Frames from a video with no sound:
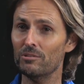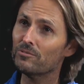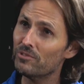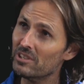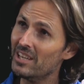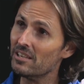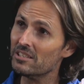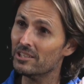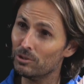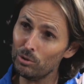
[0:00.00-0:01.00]
If you could
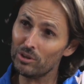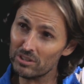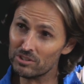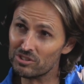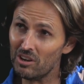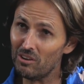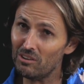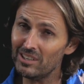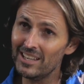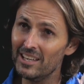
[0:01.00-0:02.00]
actually look at the
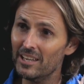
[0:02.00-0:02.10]
soul, mm.